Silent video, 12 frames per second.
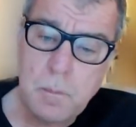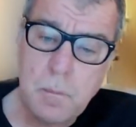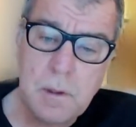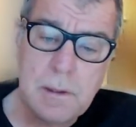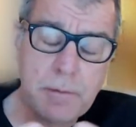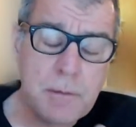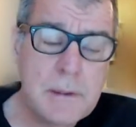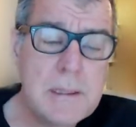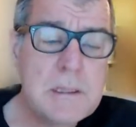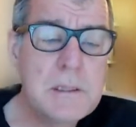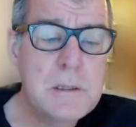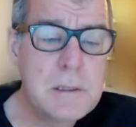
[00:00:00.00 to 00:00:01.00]

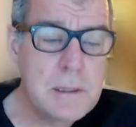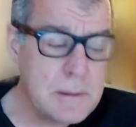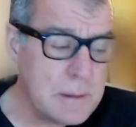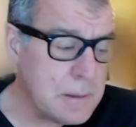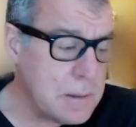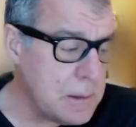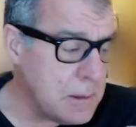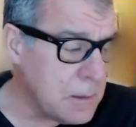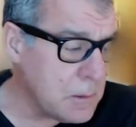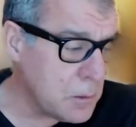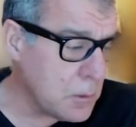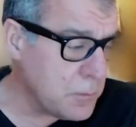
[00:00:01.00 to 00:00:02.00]
definitions and the
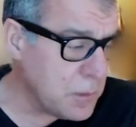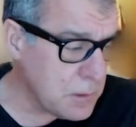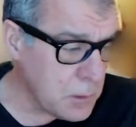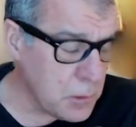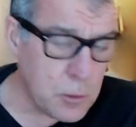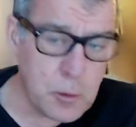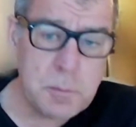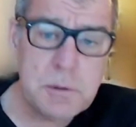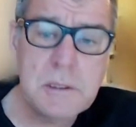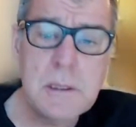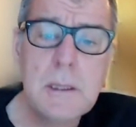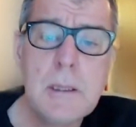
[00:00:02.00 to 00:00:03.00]
sort of the
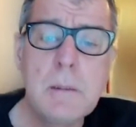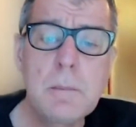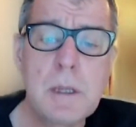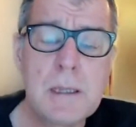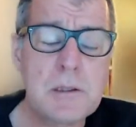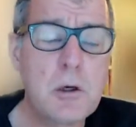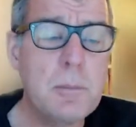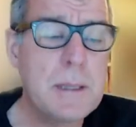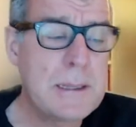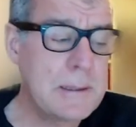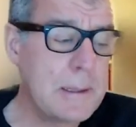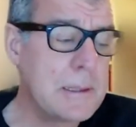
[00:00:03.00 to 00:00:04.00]
groups. But let's go
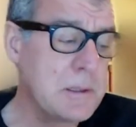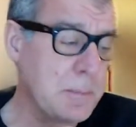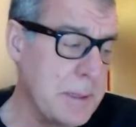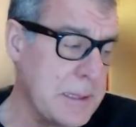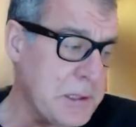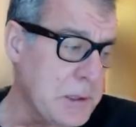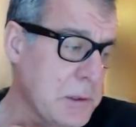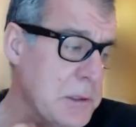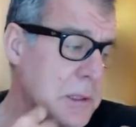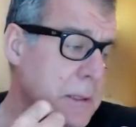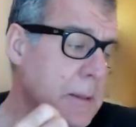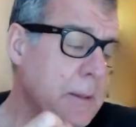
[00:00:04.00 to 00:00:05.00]
back then as a patient.
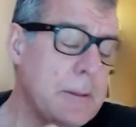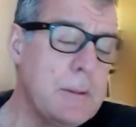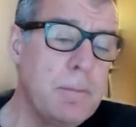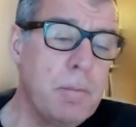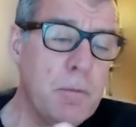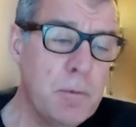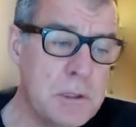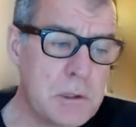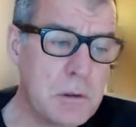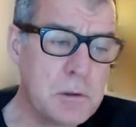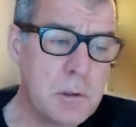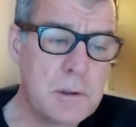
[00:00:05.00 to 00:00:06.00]
first
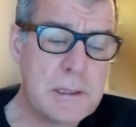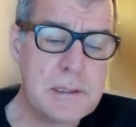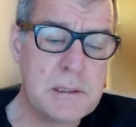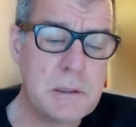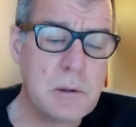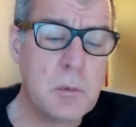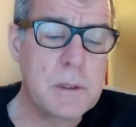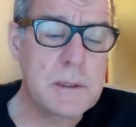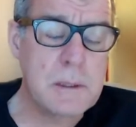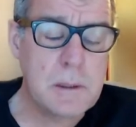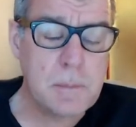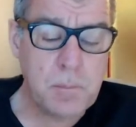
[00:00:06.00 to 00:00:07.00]
consultation with
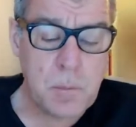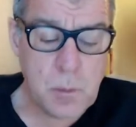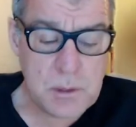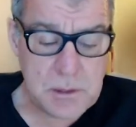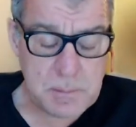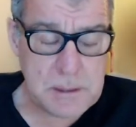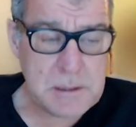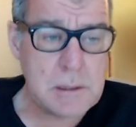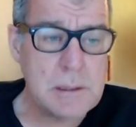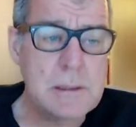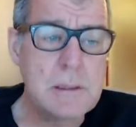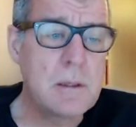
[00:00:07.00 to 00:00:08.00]

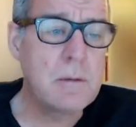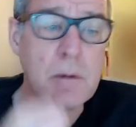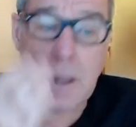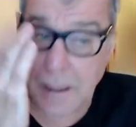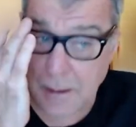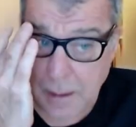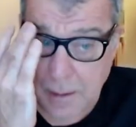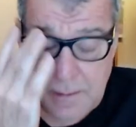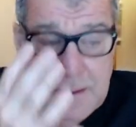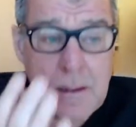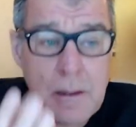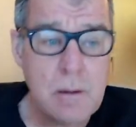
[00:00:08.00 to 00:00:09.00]
specialists, I
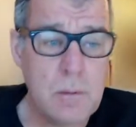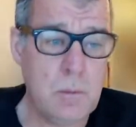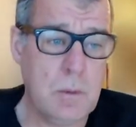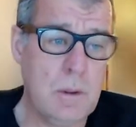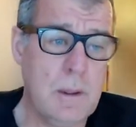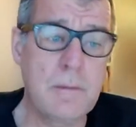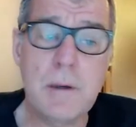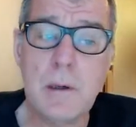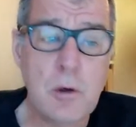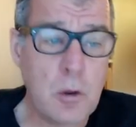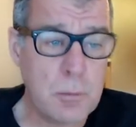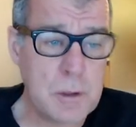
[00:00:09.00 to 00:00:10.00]
think a very
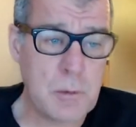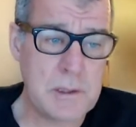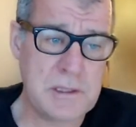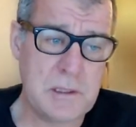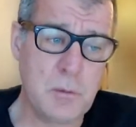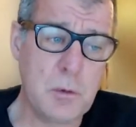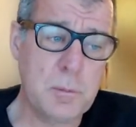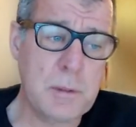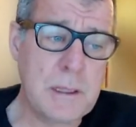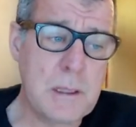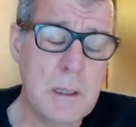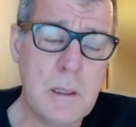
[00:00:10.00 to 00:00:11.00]
common question would be,